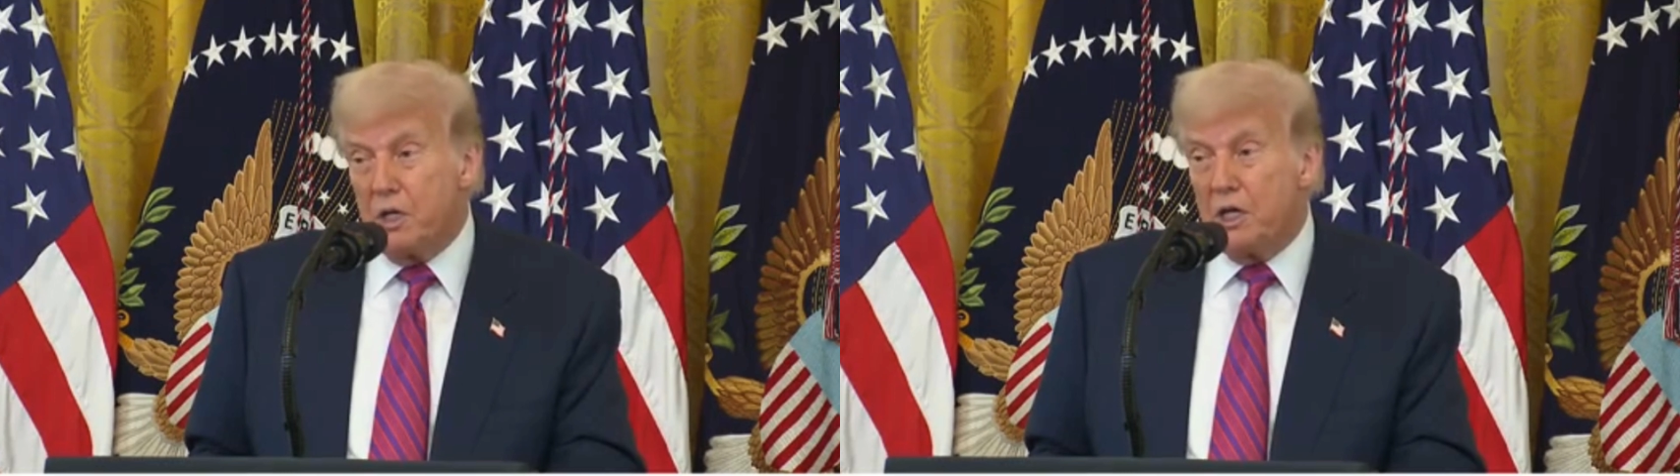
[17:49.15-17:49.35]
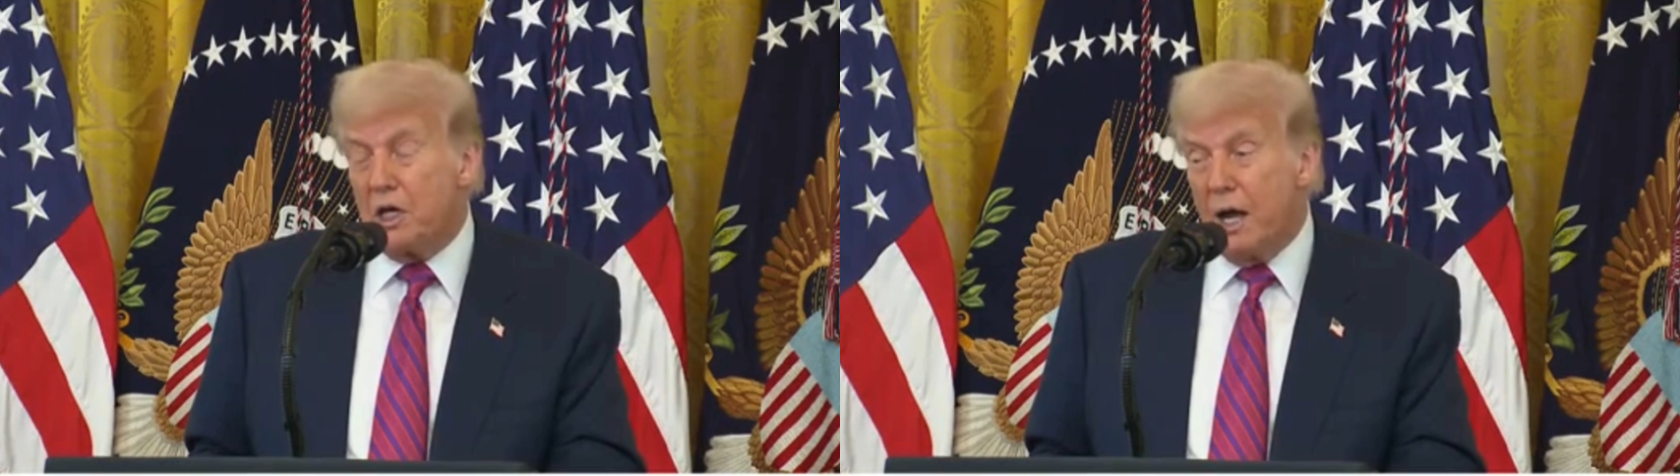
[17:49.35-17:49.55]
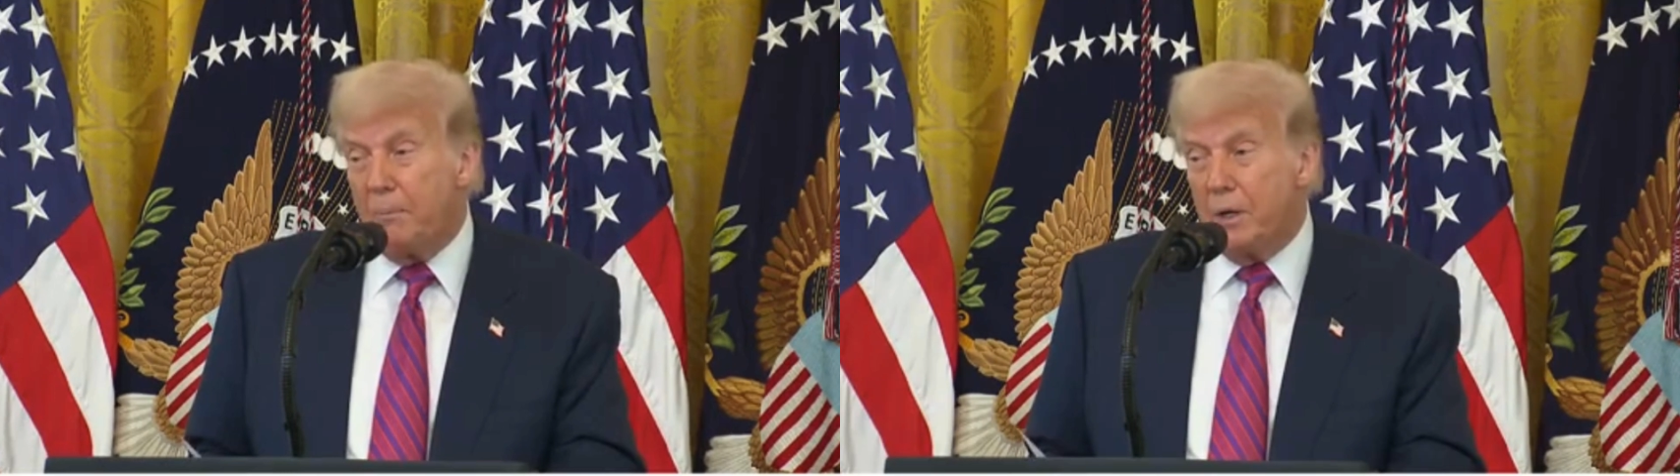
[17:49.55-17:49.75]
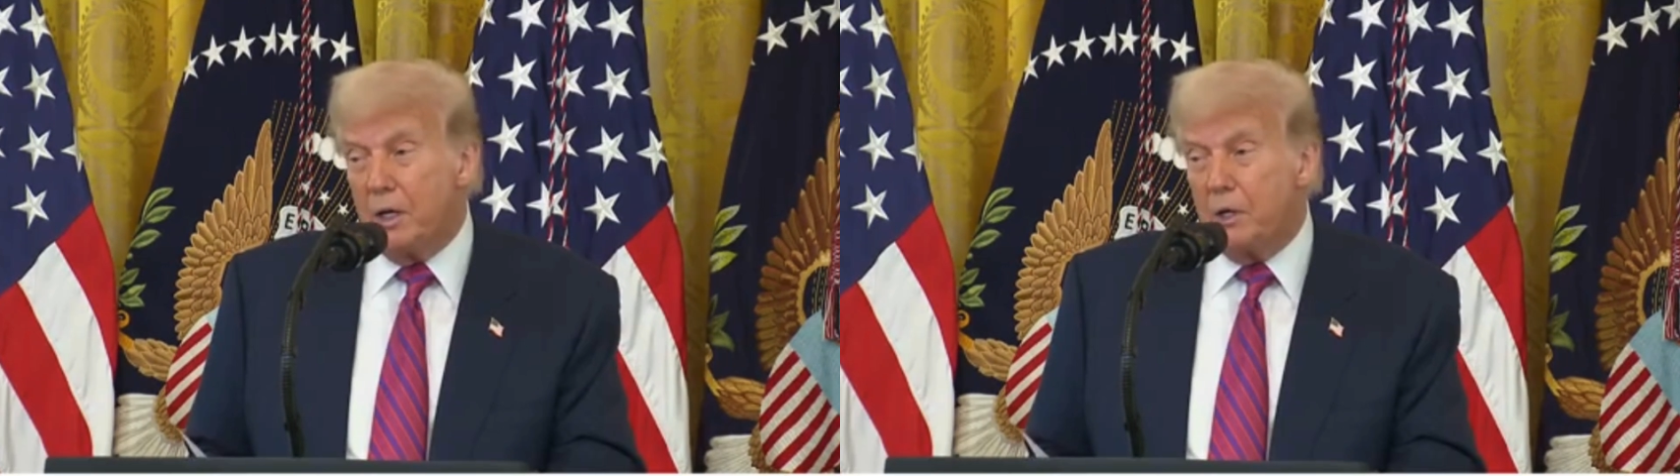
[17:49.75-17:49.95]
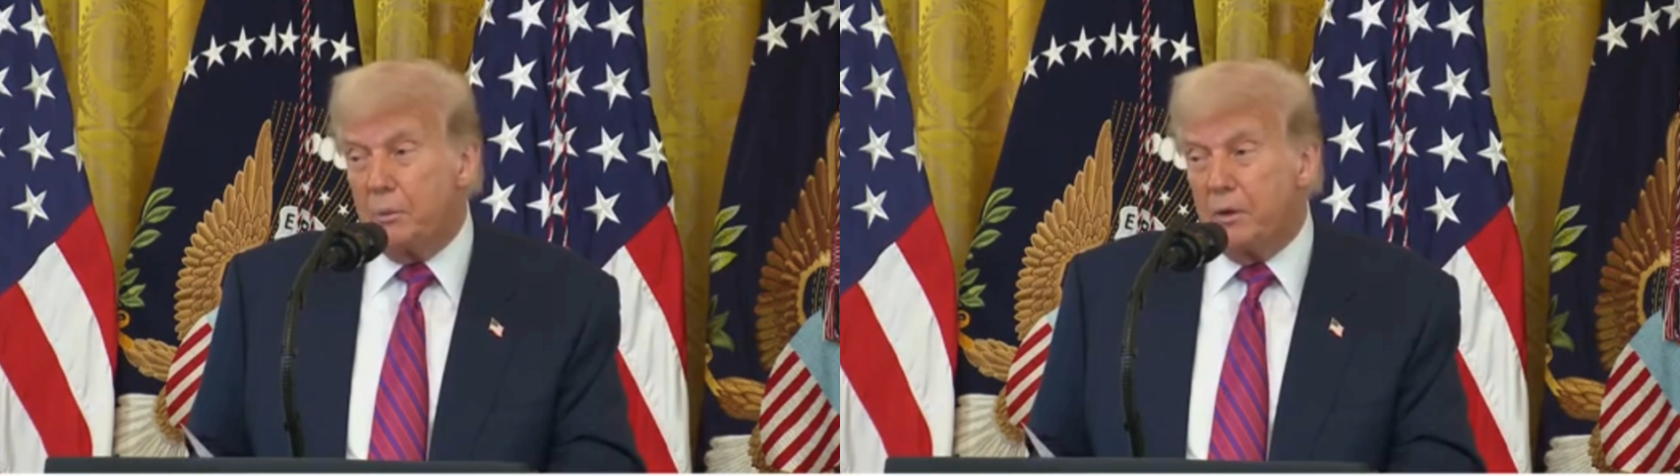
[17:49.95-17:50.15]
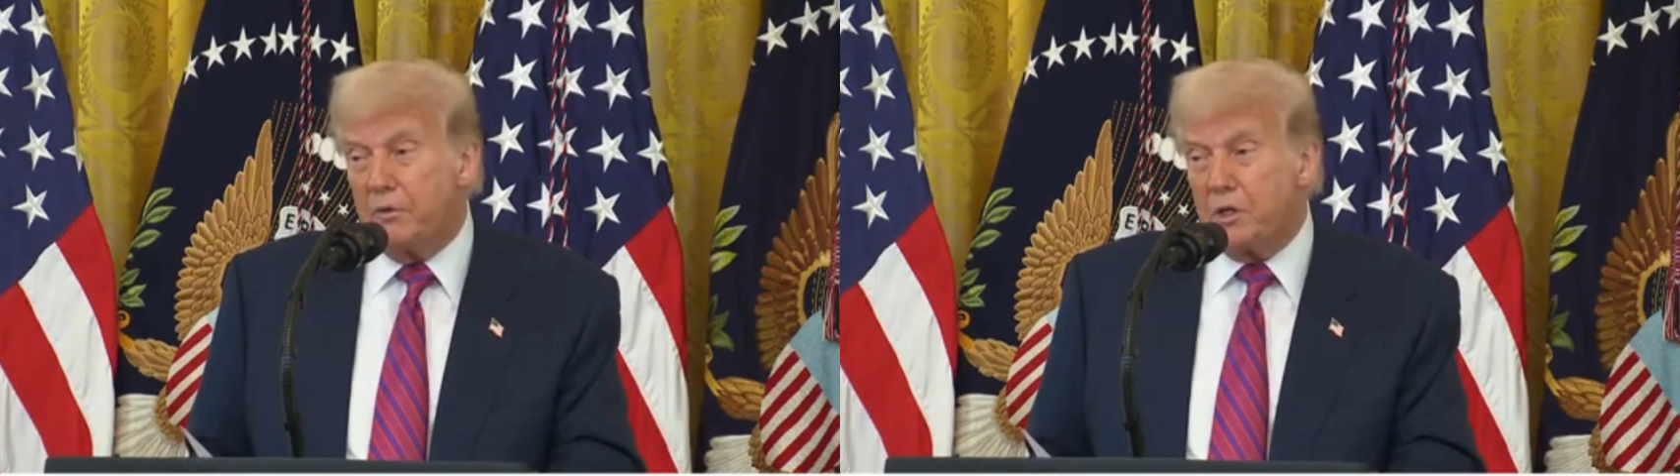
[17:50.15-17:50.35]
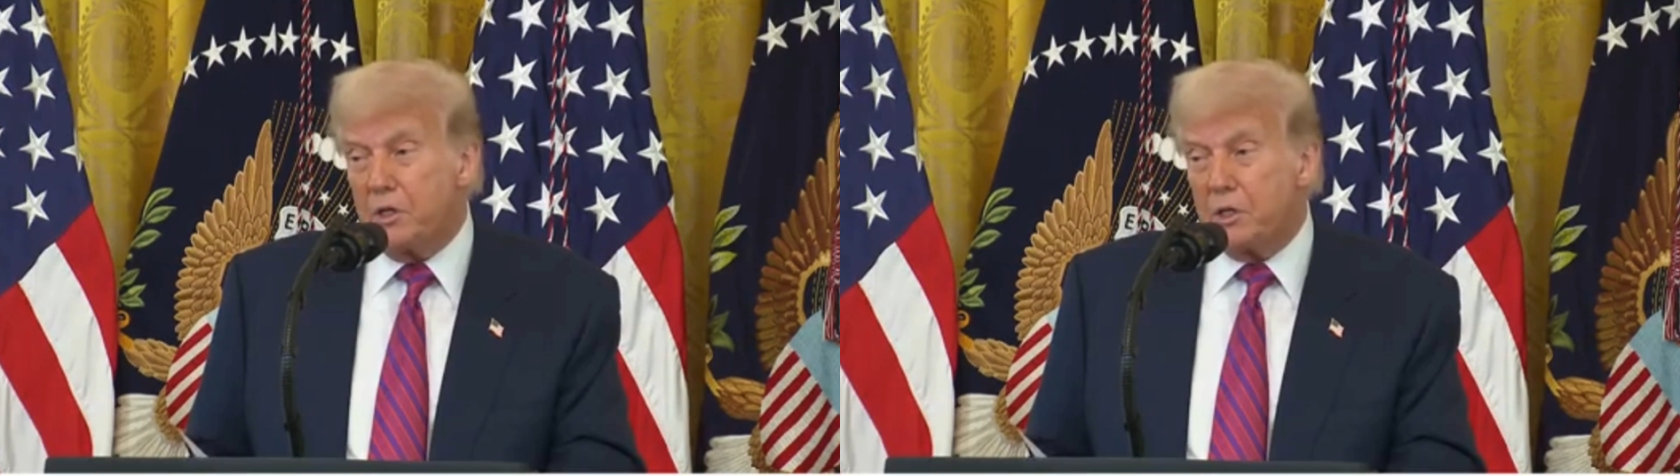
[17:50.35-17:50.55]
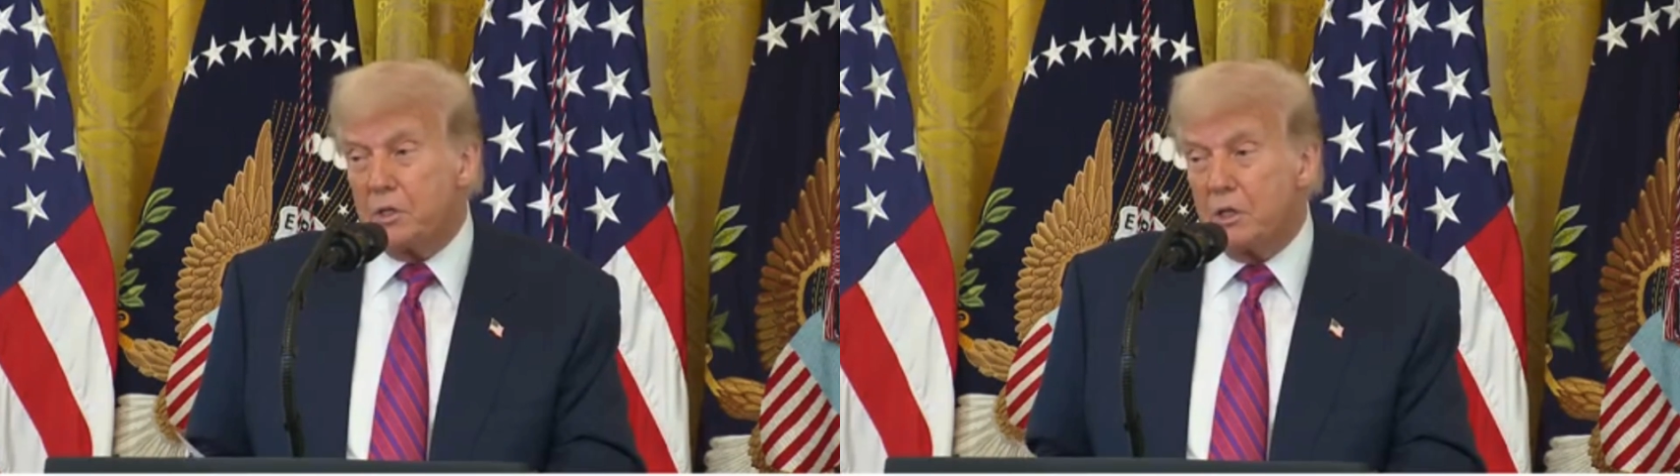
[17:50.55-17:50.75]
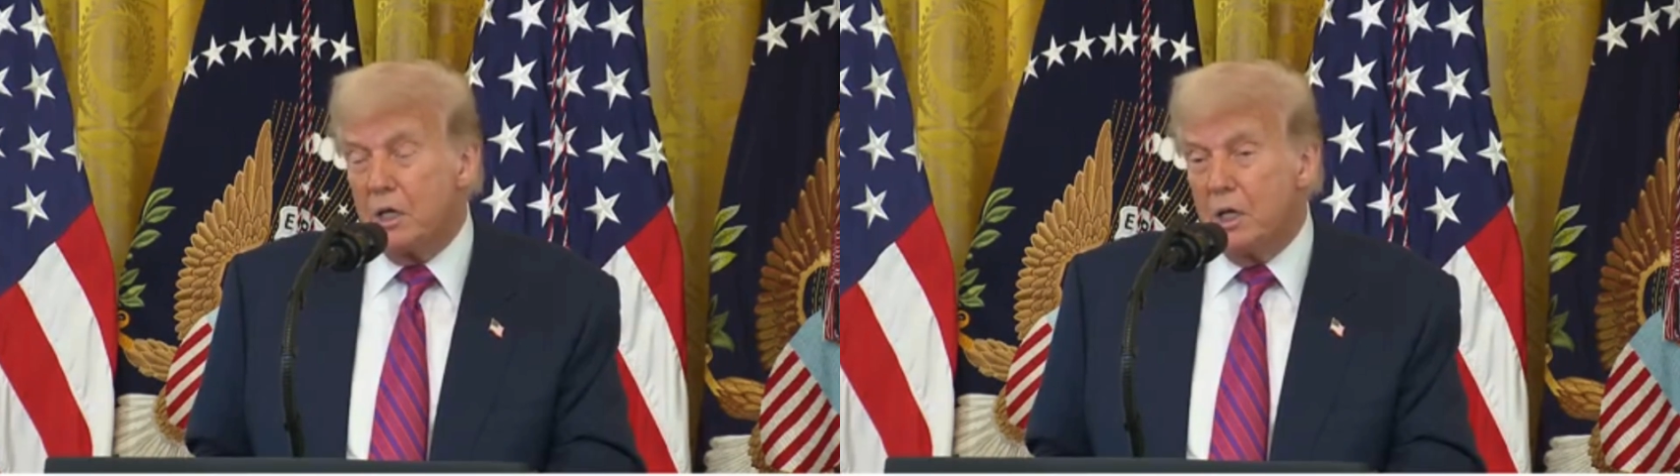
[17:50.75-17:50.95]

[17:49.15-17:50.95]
incompetent, but vicious.